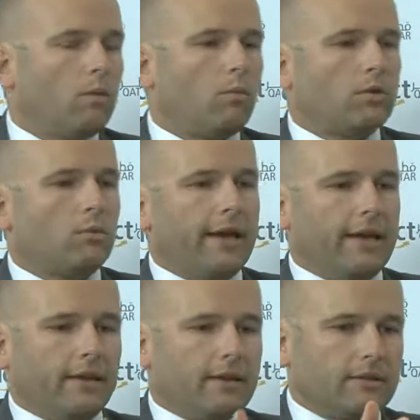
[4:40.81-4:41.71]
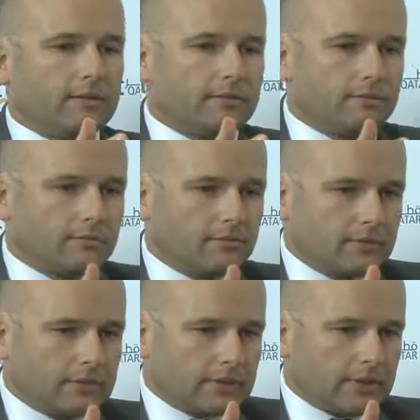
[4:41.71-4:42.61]
One way
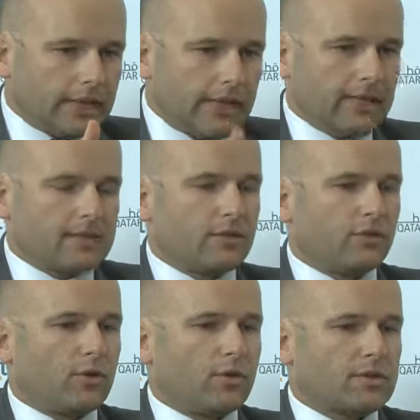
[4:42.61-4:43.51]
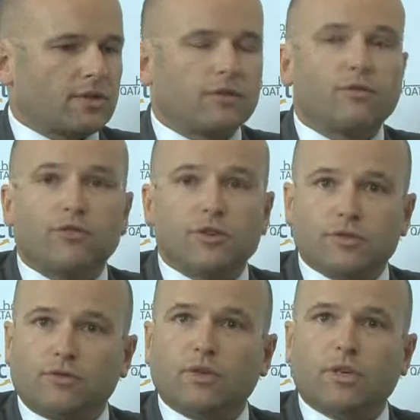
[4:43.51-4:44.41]
is, of course,
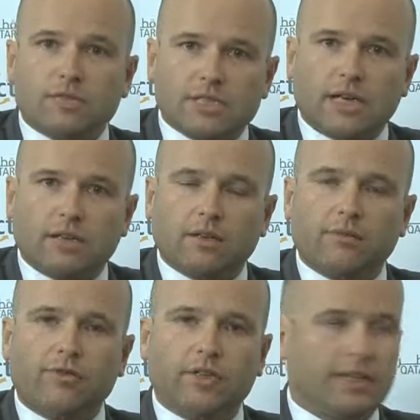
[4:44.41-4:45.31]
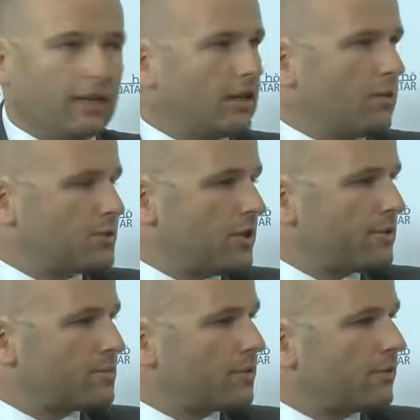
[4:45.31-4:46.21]
first of all, consult with your telecom
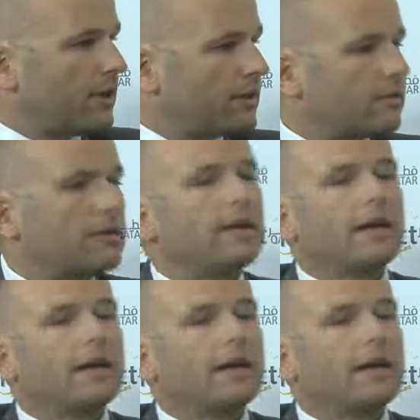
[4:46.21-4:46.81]
service provider.